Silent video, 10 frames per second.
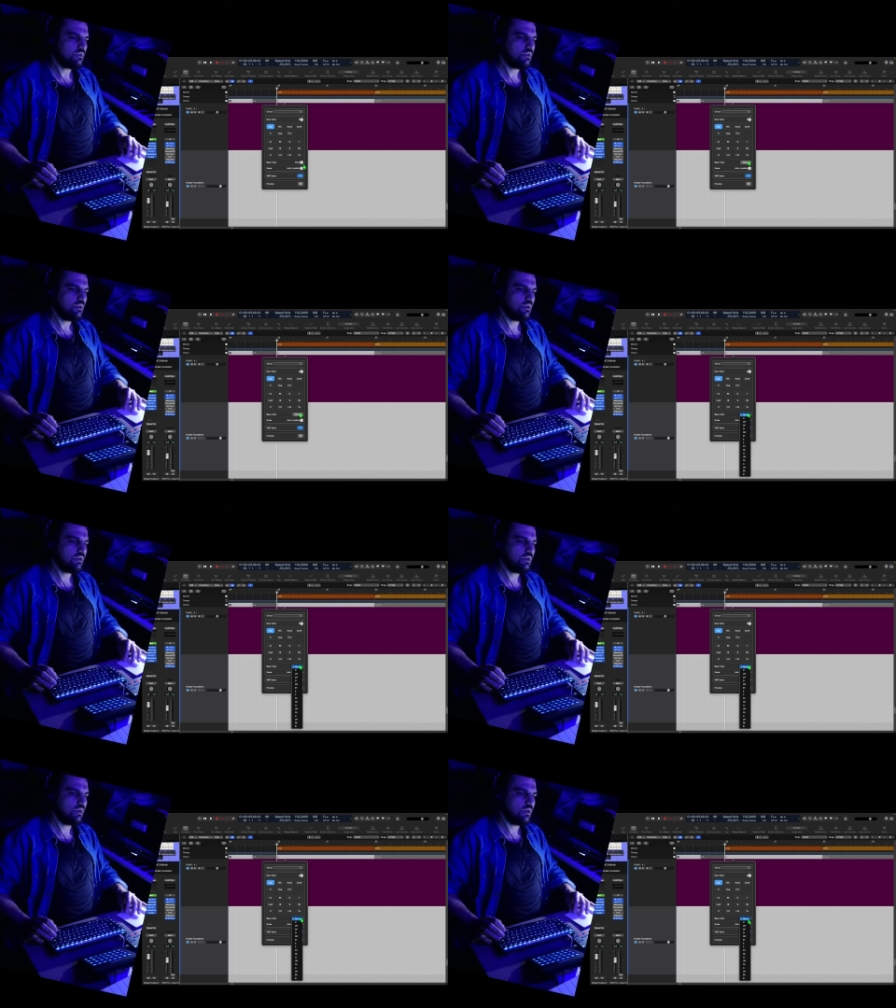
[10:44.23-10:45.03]

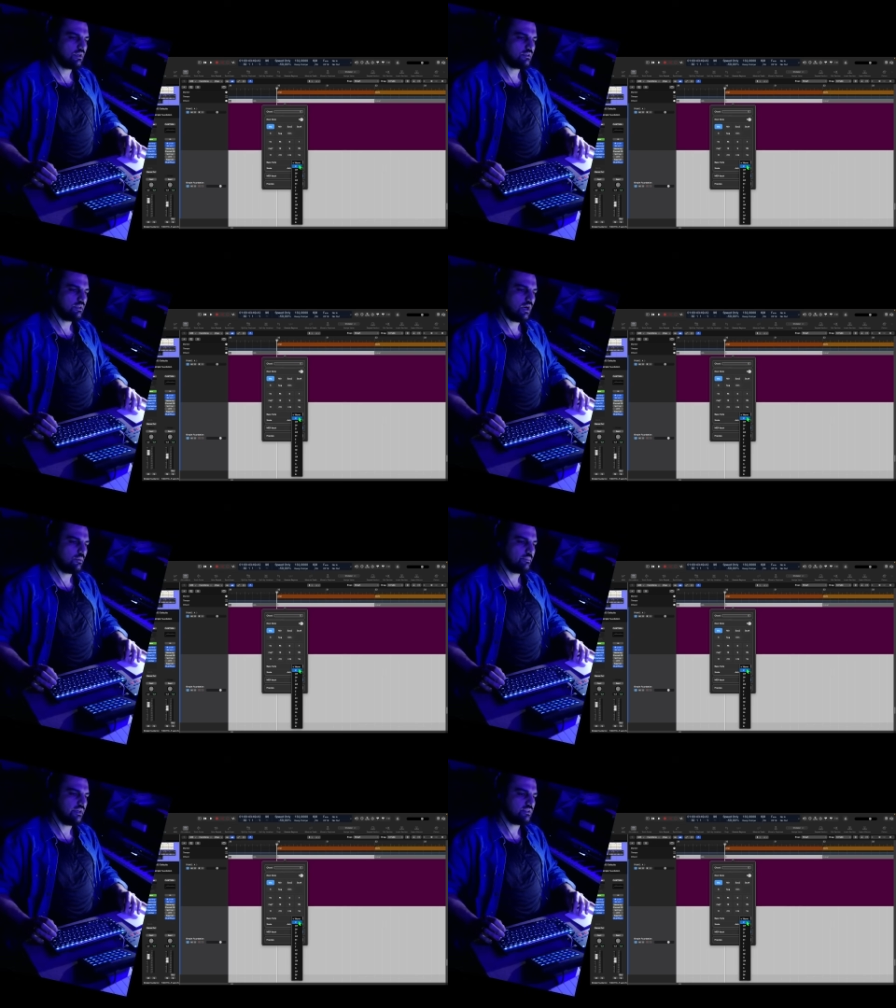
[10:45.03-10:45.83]
Now
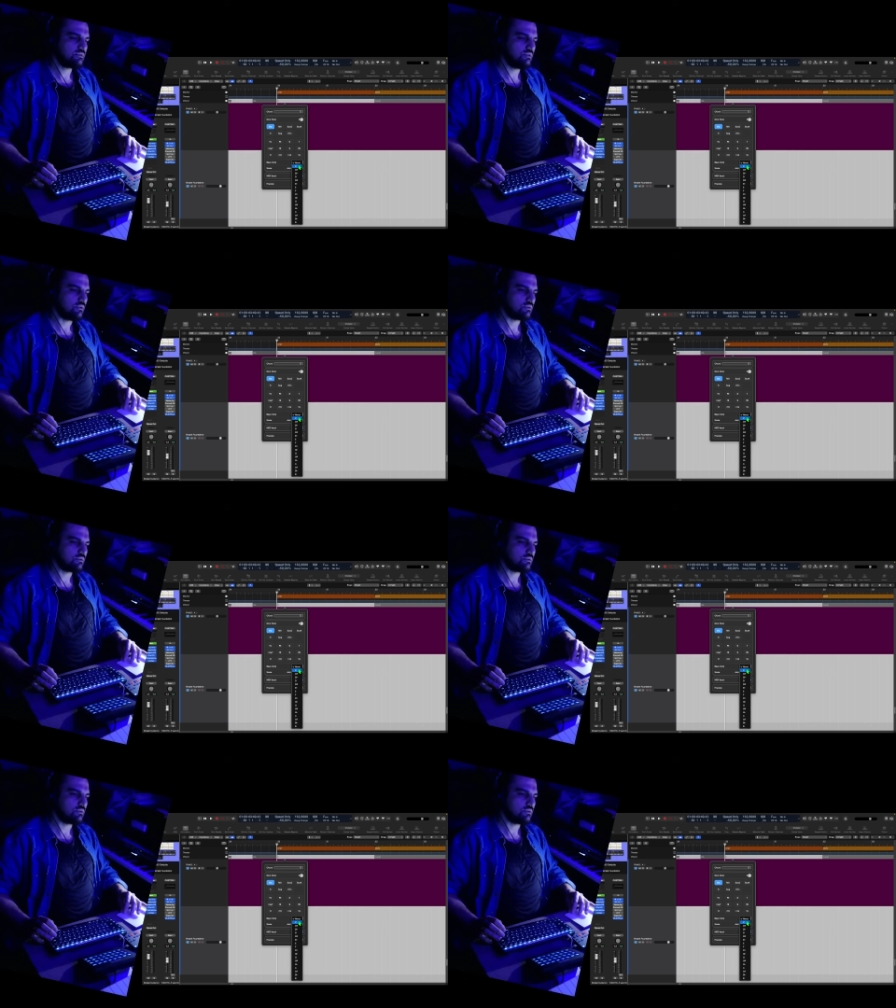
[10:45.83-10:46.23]
bass note.